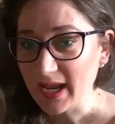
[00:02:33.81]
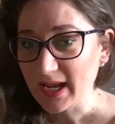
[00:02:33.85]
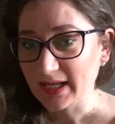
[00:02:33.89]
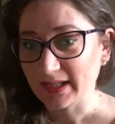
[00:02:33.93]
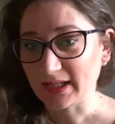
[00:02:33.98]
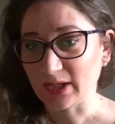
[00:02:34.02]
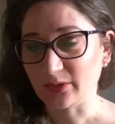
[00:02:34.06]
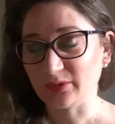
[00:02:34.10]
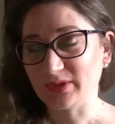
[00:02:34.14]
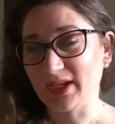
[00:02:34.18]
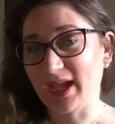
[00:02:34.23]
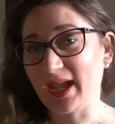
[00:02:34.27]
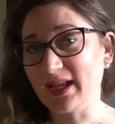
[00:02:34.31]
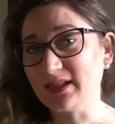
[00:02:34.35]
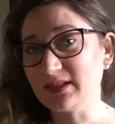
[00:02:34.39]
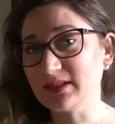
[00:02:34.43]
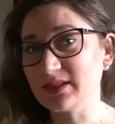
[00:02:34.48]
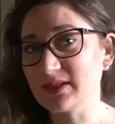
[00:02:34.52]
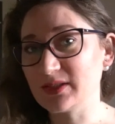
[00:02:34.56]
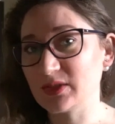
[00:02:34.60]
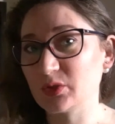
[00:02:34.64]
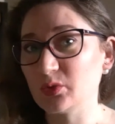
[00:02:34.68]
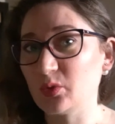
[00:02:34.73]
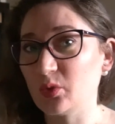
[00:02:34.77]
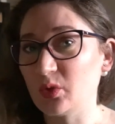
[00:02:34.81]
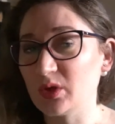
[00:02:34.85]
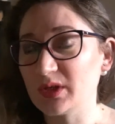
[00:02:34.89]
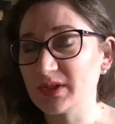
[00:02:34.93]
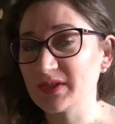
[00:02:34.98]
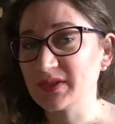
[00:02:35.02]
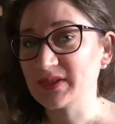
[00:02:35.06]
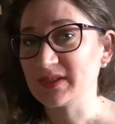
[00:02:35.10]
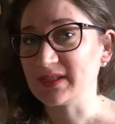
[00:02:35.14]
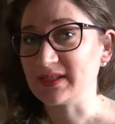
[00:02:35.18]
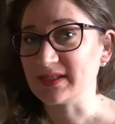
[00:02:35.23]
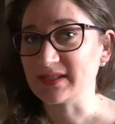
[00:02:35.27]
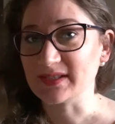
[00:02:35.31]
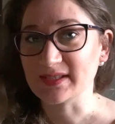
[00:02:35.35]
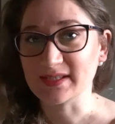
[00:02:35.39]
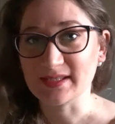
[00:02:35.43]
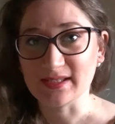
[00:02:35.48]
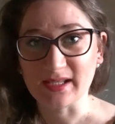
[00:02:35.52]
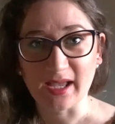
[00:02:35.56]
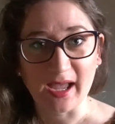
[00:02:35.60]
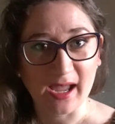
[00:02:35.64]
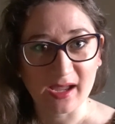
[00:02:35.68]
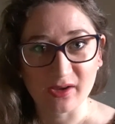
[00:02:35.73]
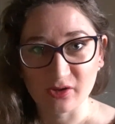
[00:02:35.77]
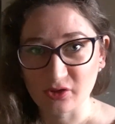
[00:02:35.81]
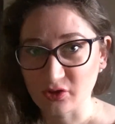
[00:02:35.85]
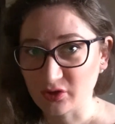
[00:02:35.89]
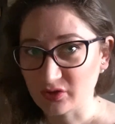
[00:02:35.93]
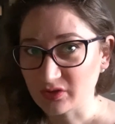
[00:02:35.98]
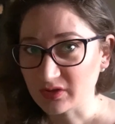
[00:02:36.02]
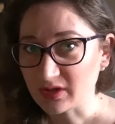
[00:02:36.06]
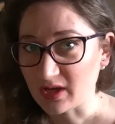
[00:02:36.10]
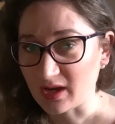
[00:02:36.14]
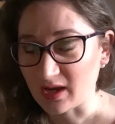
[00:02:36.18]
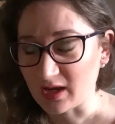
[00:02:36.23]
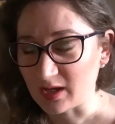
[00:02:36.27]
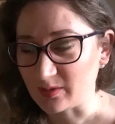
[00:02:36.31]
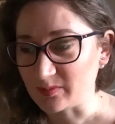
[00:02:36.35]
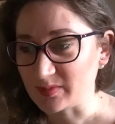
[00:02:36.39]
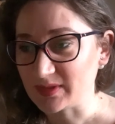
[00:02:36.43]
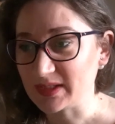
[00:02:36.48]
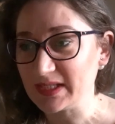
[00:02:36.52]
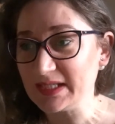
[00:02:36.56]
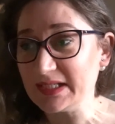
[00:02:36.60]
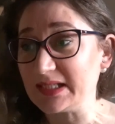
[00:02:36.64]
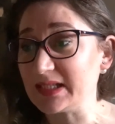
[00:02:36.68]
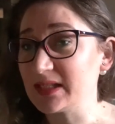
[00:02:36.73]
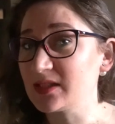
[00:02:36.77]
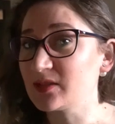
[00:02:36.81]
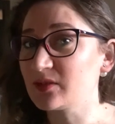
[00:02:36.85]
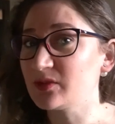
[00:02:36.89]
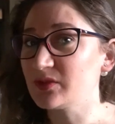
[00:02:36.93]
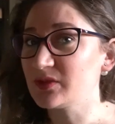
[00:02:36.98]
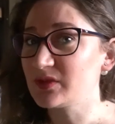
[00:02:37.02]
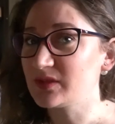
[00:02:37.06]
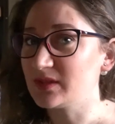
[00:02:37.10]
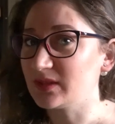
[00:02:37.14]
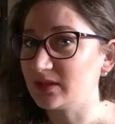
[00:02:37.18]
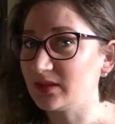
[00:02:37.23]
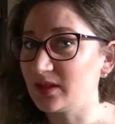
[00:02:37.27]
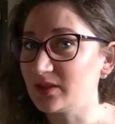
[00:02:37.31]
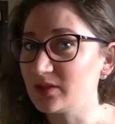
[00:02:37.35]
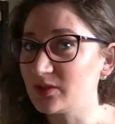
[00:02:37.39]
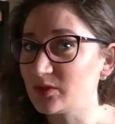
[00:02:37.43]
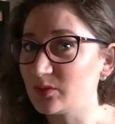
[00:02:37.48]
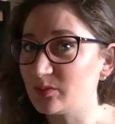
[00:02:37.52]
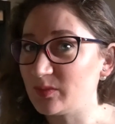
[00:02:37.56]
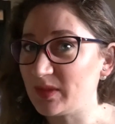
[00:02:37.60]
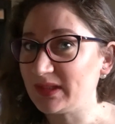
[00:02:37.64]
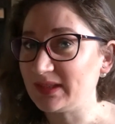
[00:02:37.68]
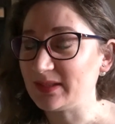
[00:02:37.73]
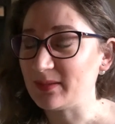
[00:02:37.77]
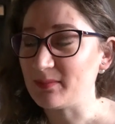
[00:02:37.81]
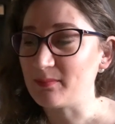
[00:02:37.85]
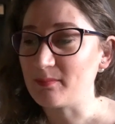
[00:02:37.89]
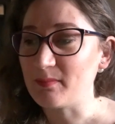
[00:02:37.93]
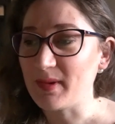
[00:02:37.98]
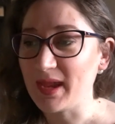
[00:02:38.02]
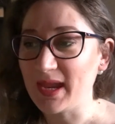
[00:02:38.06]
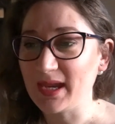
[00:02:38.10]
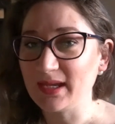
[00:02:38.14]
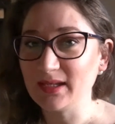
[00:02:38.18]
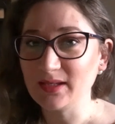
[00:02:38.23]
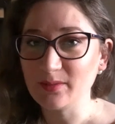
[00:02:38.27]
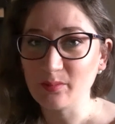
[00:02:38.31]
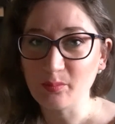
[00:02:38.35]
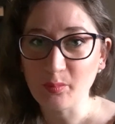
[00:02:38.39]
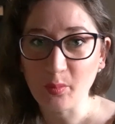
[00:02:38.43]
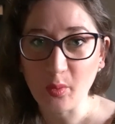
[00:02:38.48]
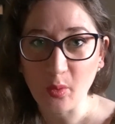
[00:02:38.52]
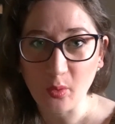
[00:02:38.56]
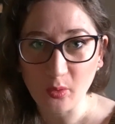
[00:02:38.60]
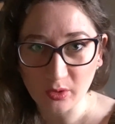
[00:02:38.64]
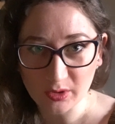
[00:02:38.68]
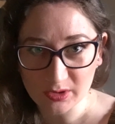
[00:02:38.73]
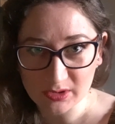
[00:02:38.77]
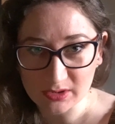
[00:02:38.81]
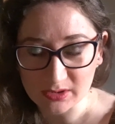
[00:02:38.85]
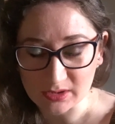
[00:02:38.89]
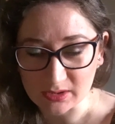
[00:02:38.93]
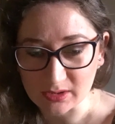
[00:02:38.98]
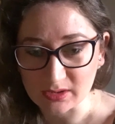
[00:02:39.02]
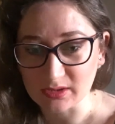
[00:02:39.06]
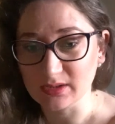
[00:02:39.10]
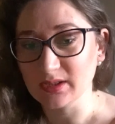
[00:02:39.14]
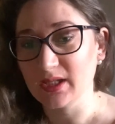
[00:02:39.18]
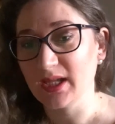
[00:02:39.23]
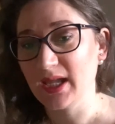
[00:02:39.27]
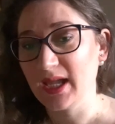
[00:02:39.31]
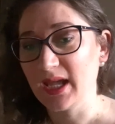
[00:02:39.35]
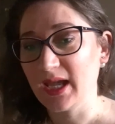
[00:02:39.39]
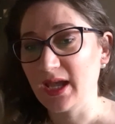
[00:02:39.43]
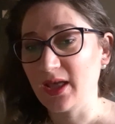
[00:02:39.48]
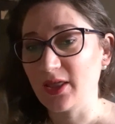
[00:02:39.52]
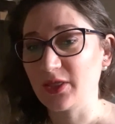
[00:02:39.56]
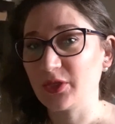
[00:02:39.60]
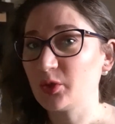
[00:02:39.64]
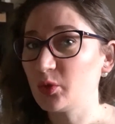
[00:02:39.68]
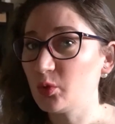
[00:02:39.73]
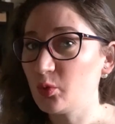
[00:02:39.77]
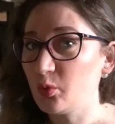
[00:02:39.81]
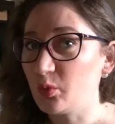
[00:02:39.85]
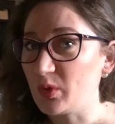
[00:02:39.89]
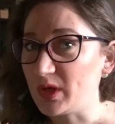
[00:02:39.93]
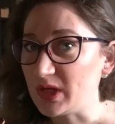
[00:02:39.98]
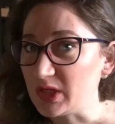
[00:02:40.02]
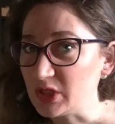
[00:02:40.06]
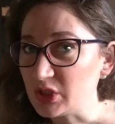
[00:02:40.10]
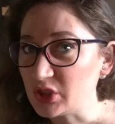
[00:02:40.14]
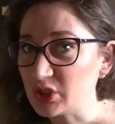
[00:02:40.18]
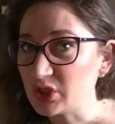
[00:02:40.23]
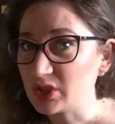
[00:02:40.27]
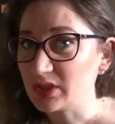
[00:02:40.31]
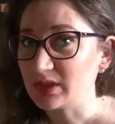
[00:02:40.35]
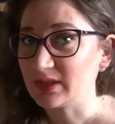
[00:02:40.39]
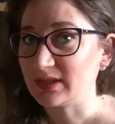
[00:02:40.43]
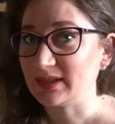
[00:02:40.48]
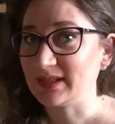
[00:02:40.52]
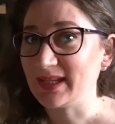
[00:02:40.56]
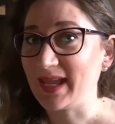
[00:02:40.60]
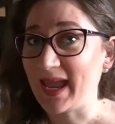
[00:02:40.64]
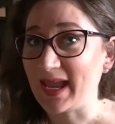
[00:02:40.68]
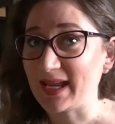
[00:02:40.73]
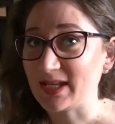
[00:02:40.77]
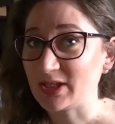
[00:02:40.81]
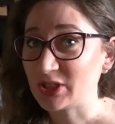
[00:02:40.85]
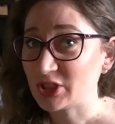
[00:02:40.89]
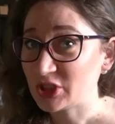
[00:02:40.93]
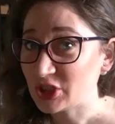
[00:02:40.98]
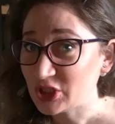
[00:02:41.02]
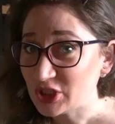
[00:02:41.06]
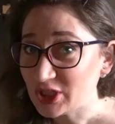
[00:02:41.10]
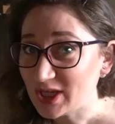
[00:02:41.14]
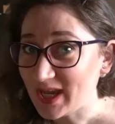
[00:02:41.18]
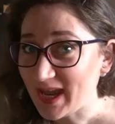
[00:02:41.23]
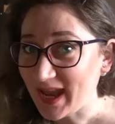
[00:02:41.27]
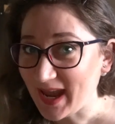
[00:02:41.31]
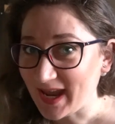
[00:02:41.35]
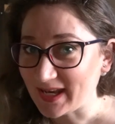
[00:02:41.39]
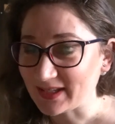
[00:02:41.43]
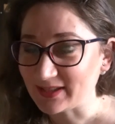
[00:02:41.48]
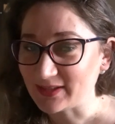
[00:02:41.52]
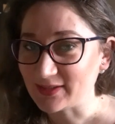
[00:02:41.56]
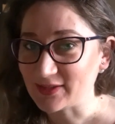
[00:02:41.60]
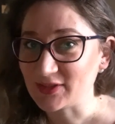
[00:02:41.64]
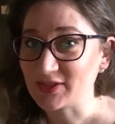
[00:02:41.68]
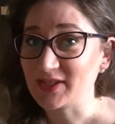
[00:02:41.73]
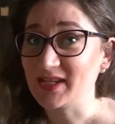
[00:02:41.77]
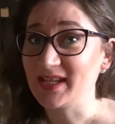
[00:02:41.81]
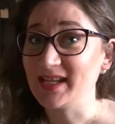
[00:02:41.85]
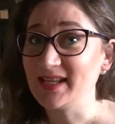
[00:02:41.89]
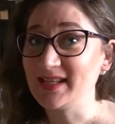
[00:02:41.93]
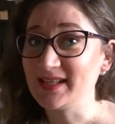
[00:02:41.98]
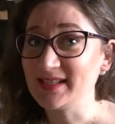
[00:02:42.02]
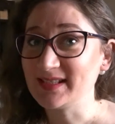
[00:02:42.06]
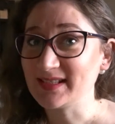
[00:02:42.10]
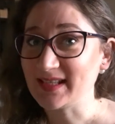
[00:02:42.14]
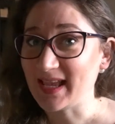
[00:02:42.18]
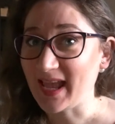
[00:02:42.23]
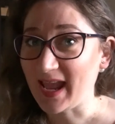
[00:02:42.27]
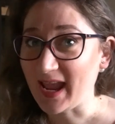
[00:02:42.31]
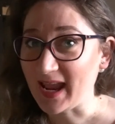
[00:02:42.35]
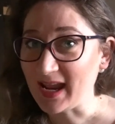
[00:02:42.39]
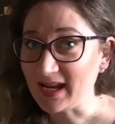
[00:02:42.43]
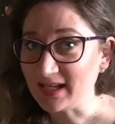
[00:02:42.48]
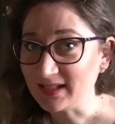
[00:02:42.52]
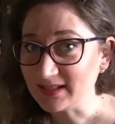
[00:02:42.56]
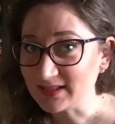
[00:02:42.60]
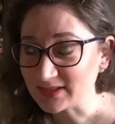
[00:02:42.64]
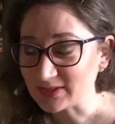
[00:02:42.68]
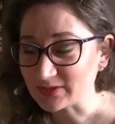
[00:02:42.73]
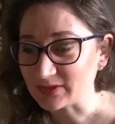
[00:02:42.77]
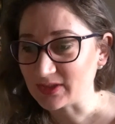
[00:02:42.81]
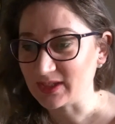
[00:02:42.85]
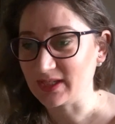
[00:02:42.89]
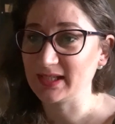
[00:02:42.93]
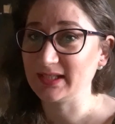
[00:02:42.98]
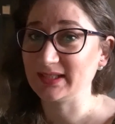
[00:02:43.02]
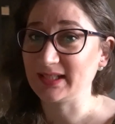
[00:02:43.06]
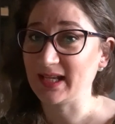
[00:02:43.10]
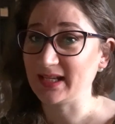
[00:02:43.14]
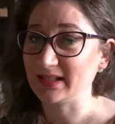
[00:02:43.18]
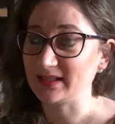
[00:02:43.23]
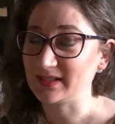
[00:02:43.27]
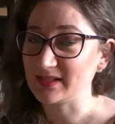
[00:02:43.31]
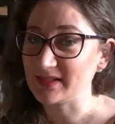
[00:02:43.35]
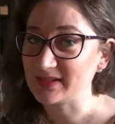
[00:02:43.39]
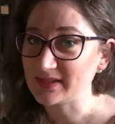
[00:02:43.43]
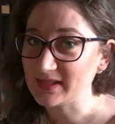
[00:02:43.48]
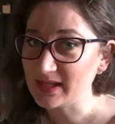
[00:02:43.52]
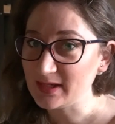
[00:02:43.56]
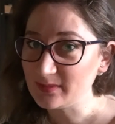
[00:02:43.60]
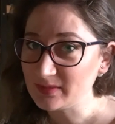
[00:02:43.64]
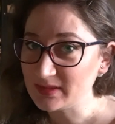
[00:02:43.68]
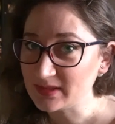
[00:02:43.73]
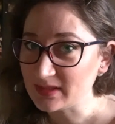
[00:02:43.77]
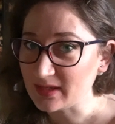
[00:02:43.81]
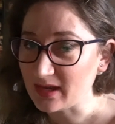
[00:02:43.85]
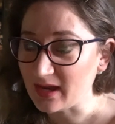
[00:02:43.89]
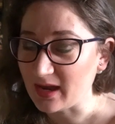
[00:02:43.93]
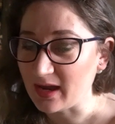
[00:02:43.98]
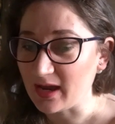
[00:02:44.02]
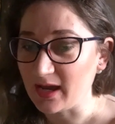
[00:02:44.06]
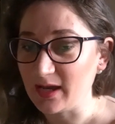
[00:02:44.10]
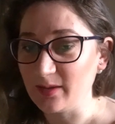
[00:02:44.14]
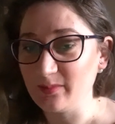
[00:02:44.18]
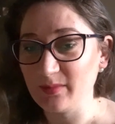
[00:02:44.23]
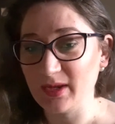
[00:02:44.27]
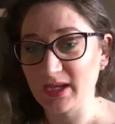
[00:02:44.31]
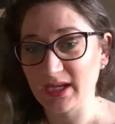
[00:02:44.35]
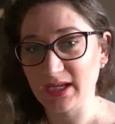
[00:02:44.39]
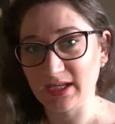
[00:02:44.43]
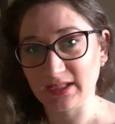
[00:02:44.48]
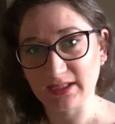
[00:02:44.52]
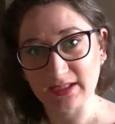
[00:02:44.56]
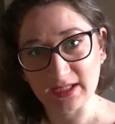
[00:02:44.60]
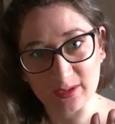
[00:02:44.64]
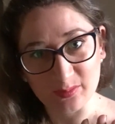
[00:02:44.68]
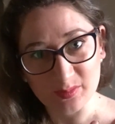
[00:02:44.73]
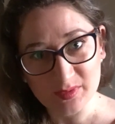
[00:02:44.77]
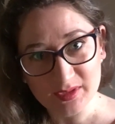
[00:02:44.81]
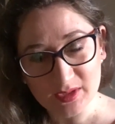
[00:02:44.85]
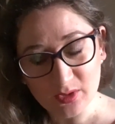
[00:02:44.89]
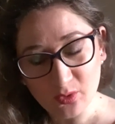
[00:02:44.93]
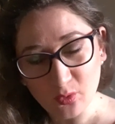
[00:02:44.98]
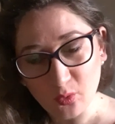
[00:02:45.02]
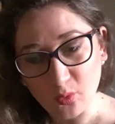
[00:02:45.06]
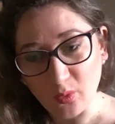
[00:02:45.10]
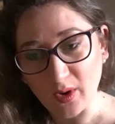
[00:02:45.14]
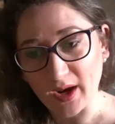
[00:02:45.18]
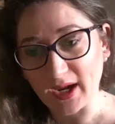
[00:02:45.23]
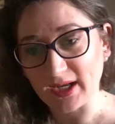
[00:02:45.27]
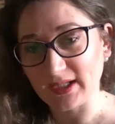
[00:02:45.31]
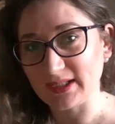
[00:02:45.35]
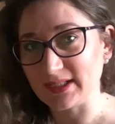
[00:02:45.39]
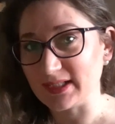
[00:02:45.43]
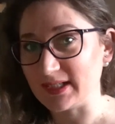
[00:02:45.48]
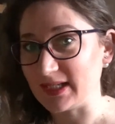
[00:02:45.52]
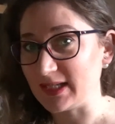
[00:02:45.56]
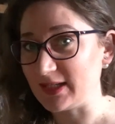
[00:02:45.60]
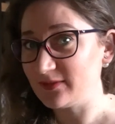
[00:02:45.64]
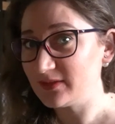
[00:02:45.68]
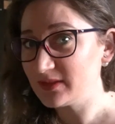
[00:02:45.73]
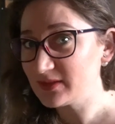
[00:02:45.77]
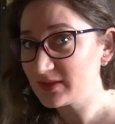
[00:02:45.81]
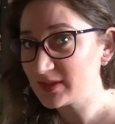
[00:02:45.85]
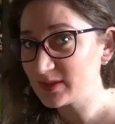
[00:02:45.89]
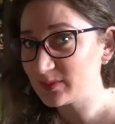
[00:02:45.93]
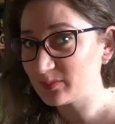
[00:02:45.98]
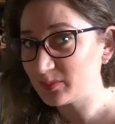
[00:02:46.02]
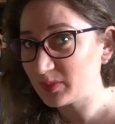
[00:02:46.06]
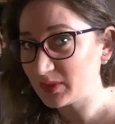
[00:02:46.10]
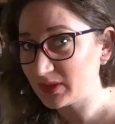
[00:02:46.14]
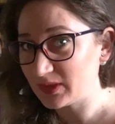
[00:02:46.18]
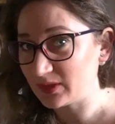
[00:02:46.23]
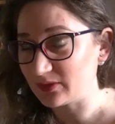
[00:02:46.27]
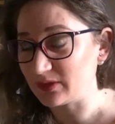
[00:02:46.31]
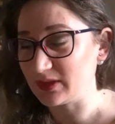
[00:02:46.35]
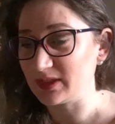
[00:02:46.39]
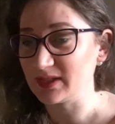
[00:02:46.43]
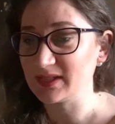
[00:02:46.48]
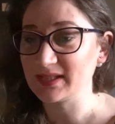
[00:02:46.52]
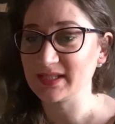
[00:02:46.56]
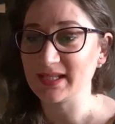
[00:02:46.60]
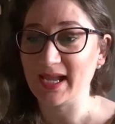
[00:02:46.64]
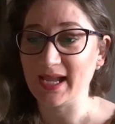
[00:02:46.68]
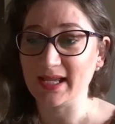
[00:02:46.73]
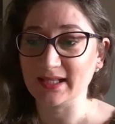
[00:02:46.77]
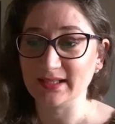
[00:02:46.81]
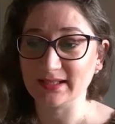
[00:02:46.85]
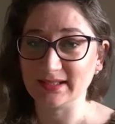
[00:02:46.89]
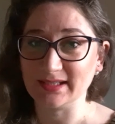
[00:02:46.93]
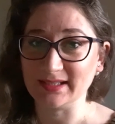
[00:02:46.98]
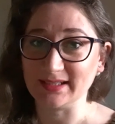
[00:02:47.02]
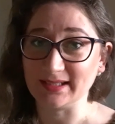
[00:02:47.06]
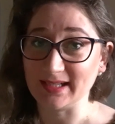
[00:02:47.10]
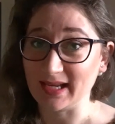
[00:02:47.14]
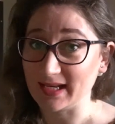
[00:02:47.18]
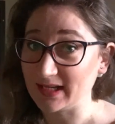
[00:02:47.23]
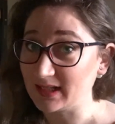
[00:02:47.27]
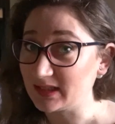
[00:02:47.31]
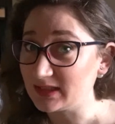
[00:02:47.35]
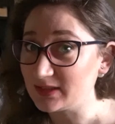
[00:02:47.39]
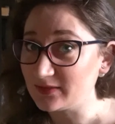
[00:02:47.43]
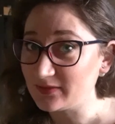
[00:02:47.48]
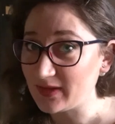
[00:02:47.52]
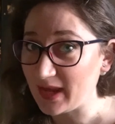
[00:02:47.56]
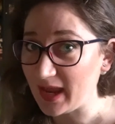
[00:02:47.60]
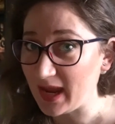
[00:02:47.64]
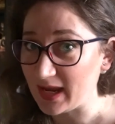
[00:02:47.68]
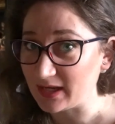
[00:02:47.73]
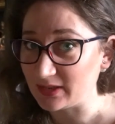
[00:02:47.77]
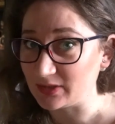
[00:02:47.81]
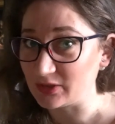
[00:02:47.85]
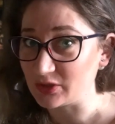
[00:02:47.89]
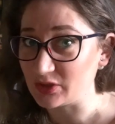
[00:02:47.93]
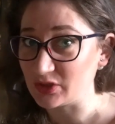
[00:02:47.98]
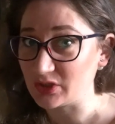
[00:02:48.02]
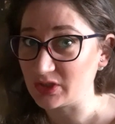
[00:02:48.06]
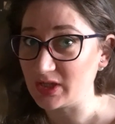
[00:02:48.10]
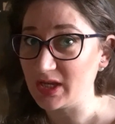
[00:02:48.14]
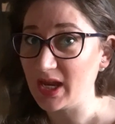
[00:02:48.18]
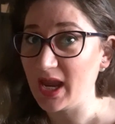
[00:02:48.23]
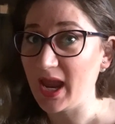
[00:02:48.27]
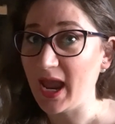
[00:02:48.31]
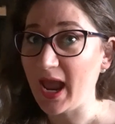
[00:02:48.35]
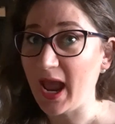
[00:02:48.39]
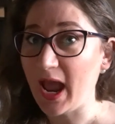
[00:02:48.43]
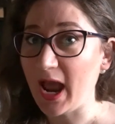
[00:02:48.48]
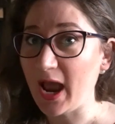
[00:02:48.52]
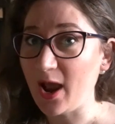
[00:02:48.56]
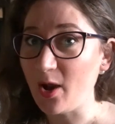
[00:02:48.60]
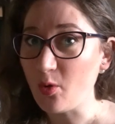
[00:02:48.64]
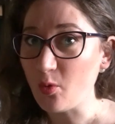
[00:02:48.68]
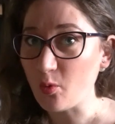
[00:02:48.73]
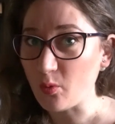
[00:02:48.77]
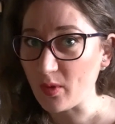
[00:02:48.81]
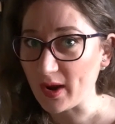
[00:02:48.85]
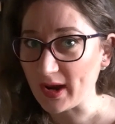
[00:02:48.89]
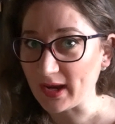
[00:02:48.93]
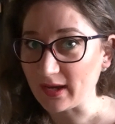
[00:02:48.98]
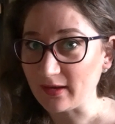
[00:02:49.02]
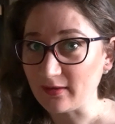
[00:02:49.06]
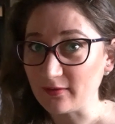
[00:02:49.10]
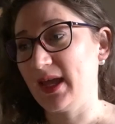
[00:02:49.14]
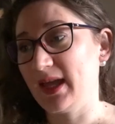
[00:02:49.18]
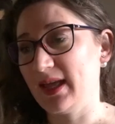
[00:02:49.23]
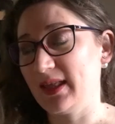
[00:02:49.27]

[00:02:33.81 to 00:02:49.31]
Now, the entrance door, since ancient times, it is considered to be the main portal through which the Qi energy is entering, and at the same time it keeps away the evil spirits and the negative energy away.